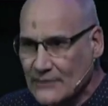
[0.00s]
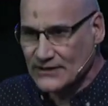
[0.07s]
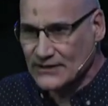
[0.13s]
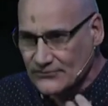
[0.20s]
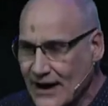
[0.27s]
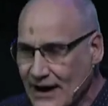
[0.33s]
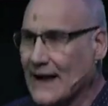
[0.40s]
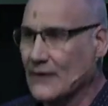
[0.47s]
and
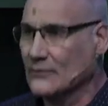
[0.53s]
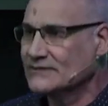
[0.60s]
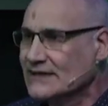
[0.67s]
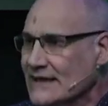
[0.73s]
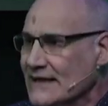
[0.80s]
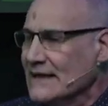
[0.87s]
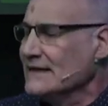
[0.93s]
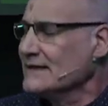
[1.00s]
round.
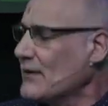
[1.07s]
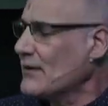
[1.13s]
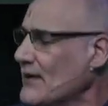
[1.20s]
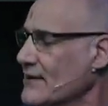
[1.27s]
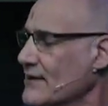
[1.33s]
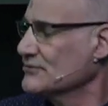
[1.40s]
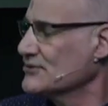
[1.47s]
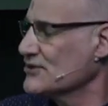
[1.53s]
Now, I
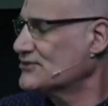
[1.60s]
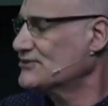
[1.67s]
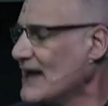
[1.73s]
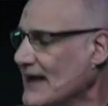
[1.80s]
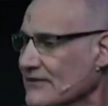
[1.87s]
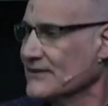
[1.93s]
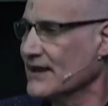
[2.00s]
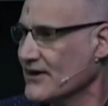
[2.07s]

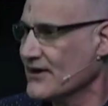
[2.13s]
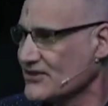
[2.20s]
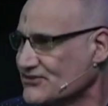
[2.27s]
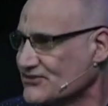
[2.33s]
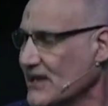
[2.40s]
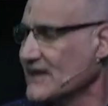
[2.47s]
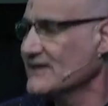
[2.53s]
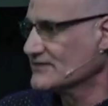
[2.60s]
understand there are
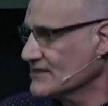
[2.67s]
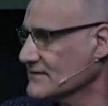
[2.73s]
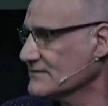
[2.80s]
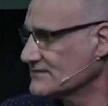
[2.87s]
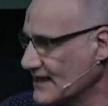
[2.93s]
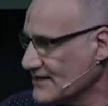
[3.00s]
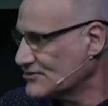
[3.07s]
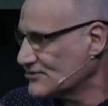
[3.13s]
seasons
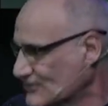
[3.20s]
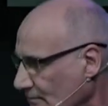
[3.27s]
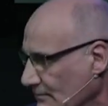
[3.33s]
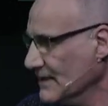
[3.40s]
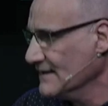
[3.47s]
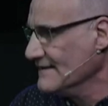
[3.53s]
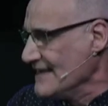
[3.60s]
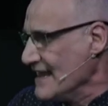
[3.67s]
there's summer,
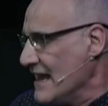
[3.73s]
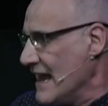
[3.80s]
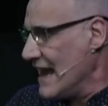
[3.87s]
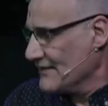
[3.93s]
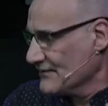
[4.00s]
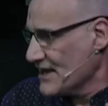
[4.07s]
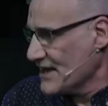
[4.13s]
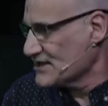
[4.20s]
and
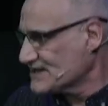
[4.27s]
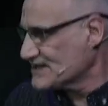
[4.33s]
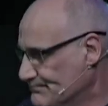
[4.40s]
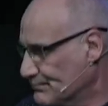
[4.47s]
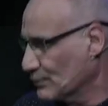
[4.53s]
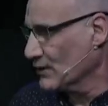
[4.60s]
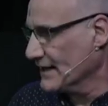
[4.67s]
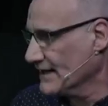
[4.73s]
there's
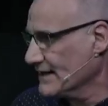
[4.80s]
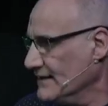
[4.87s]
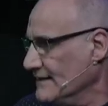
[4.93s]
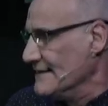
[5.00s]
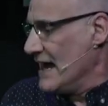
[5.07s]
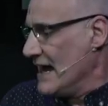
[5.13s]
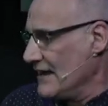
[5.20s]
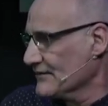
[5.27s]
spring,
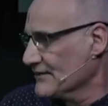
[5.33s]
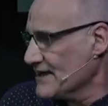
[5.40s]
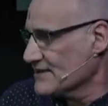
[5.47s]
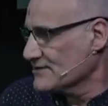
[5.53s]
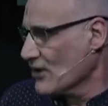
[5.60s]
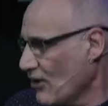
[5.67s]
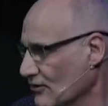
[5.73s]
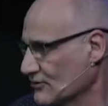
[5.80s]
and there's
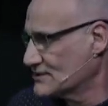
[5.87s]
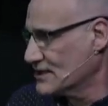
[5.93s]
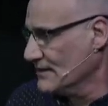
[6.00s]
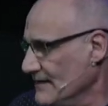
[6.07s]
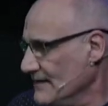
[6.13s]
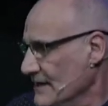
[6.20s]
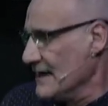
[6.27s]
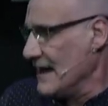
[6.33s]
autumn,
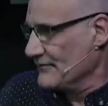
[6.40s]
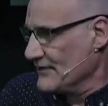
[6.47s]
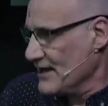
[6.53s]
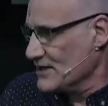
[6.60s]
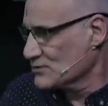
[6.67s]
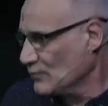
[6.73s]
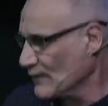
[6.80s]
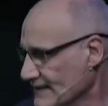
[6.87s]
and there's
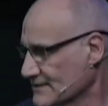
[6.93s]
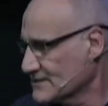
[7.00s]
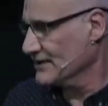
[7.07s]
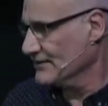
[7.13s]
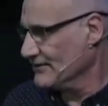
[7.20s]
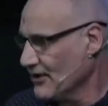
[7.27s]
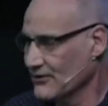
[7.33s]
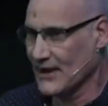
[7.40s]
winter.
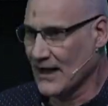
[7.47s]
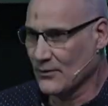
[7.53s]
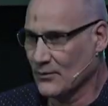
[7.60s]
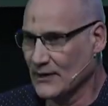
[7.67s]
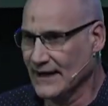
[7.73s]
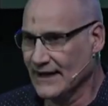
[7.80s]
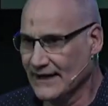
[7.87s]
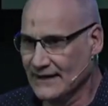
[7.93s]
Not that
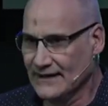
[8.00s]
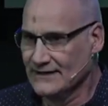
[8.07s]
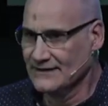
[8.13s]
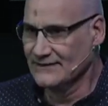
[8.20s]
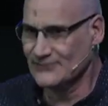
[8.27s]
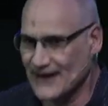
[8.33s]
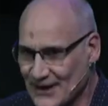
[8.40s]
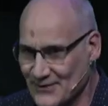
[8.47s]
way
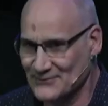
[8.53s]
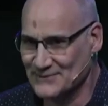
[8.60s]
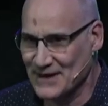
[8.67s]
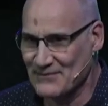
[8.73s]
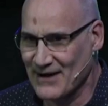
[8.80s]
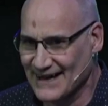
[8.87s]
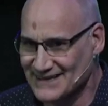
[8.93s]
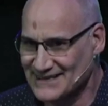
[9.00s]
round, I
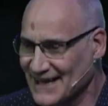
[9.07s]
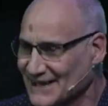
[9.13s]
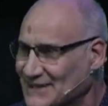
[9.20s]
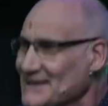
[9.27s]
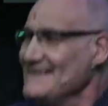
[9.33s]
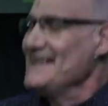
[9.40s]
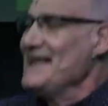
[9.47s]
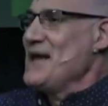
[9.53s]
might add.
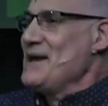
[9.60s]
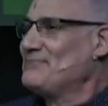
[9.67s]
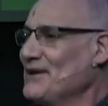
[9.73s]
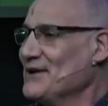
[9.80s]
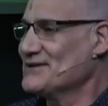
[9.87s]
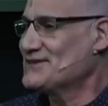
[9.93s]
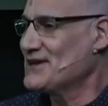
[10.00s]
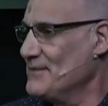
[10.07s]

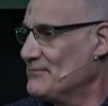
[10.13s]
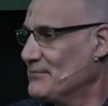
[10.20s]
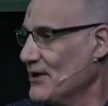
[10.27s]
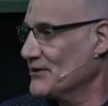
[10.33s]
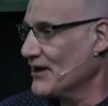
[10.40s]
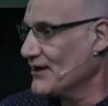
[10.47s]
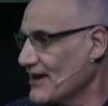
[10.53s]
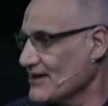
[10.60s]
But, uh, but
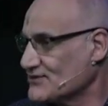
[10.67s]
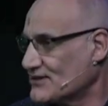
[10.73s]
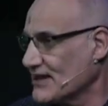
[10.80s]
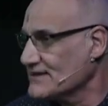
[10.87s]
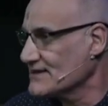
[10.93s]
there are seasons, I